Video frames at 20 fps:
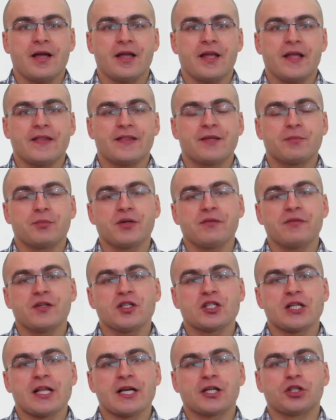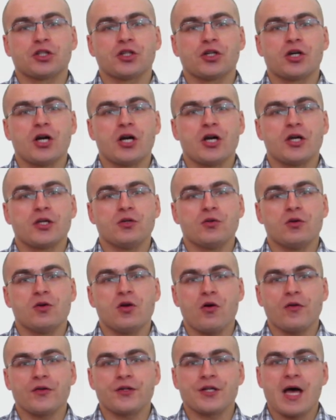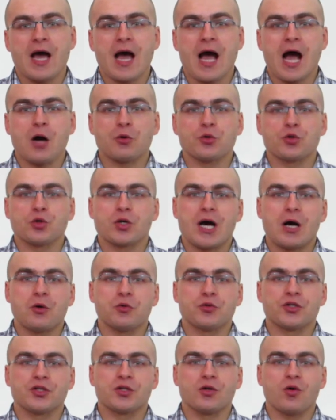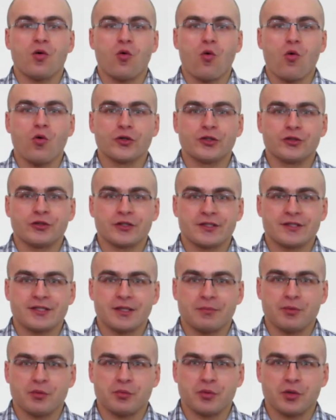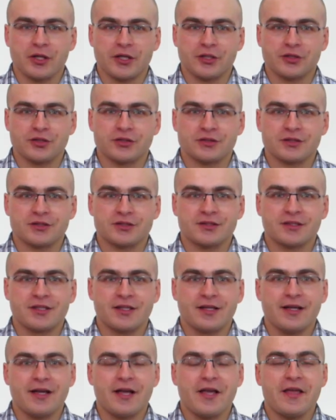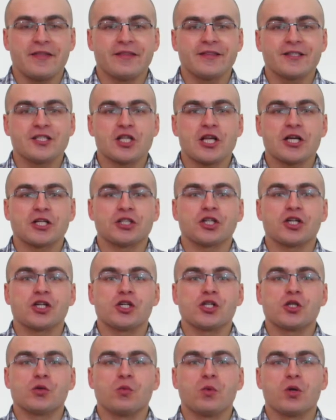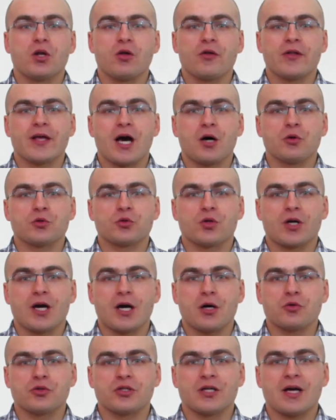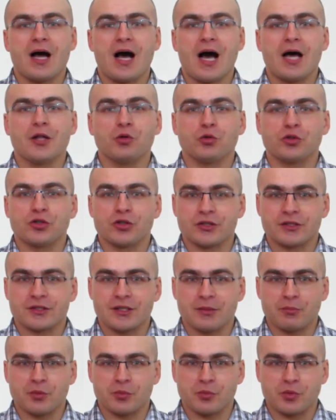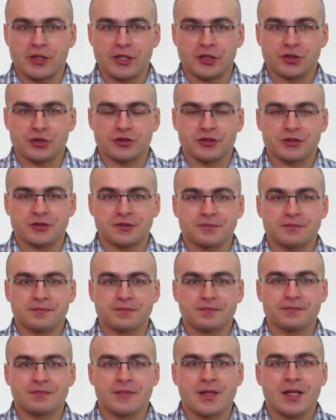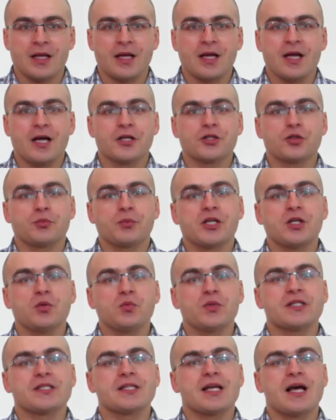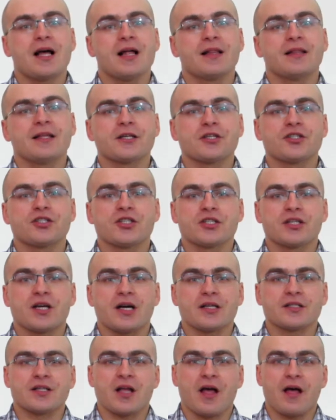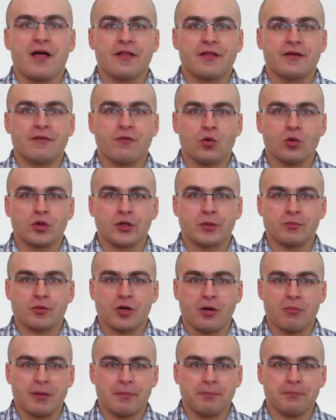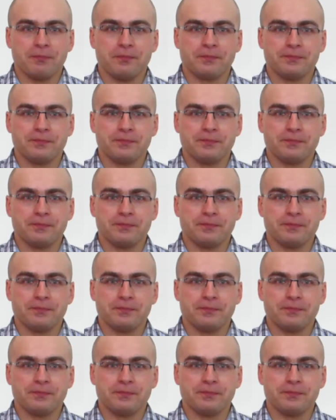In the previous lecture, you learned how to count ordered subpopulations. In this lecture, you will learn how to count unordered subpopulations. To begin with, let us discuss the following problem.